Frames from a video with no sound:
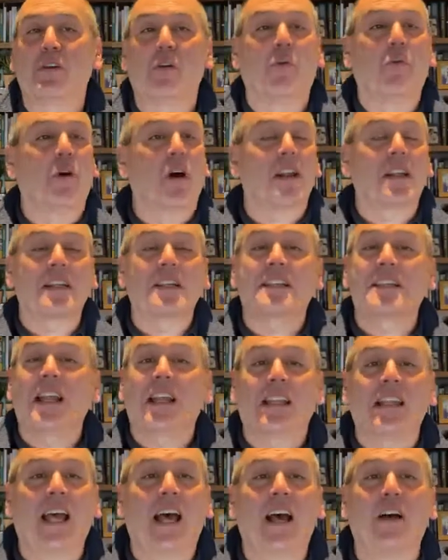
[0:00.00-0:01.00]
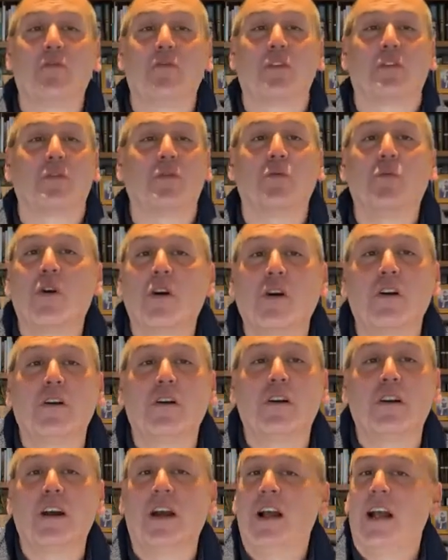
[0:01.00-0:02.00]
you want to sit down with the
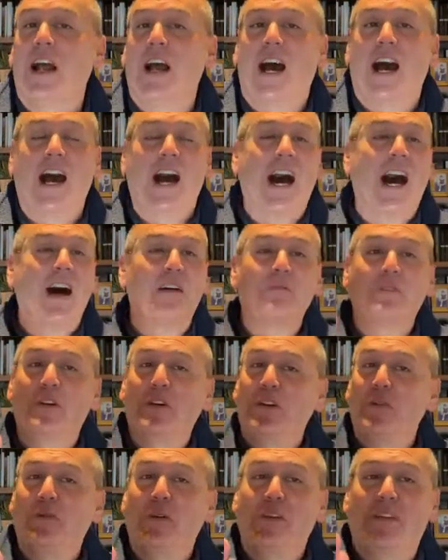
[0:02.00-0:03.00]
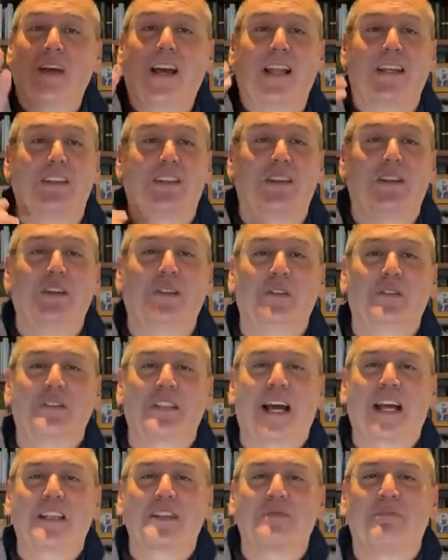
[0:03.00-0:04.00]
Word, I'm good with that too.
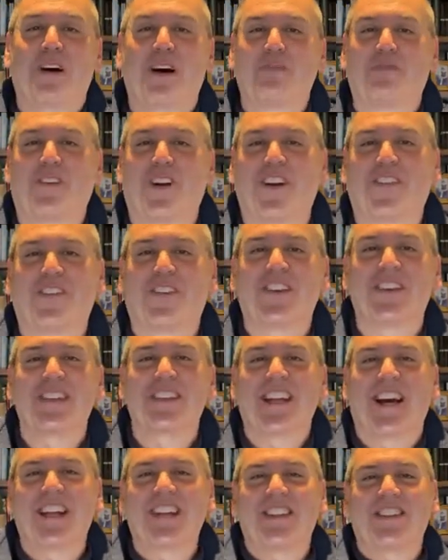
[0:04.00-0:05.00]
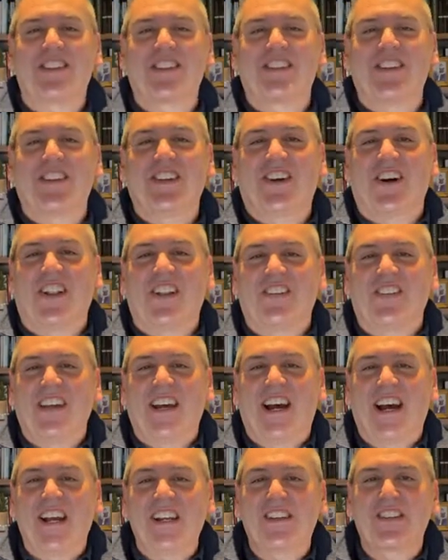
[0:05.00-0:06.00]
That's my preference. Nice to see all of you.
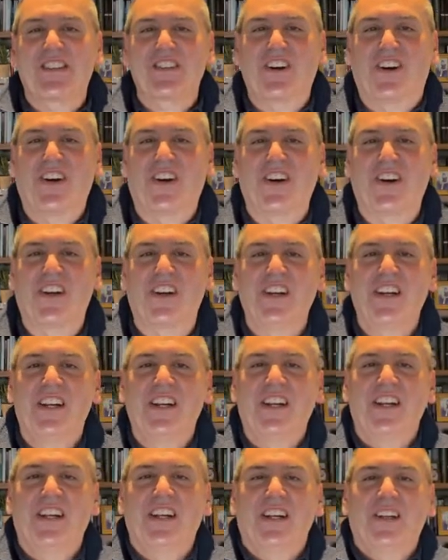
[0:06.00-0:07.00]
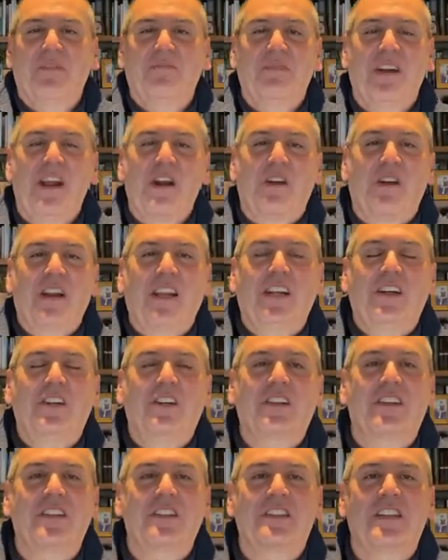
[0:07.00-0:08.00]
Hi, Star. Mary,
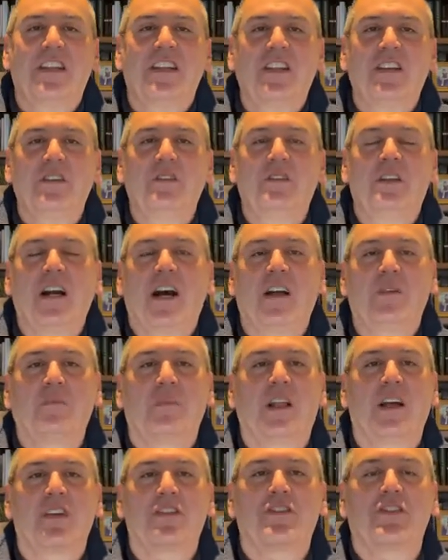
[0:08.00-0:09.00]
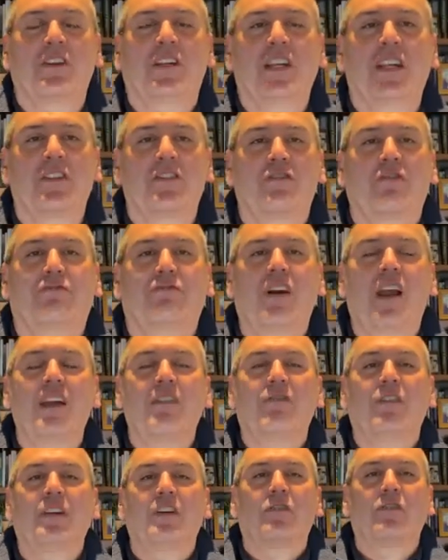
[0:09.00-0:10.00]
good to see you. God bless you. Get your
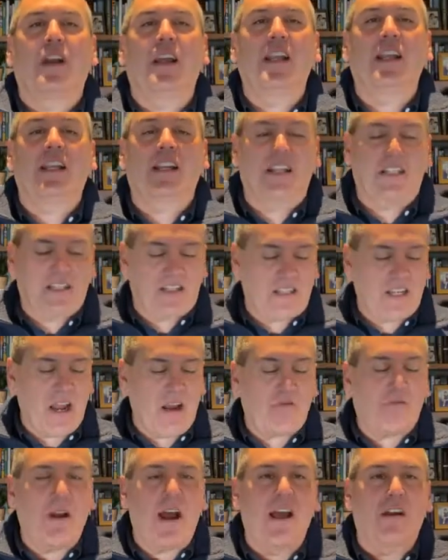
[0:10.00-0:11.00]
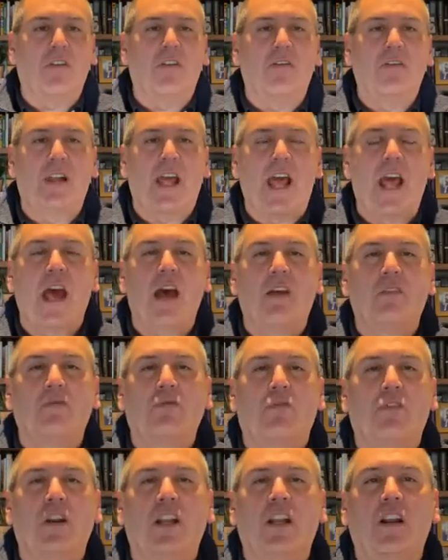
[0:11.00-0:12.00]
favorite drink and sit right on down
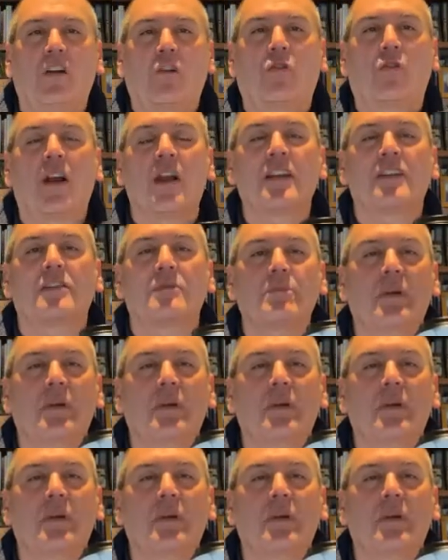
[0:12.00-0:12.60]
for a little grace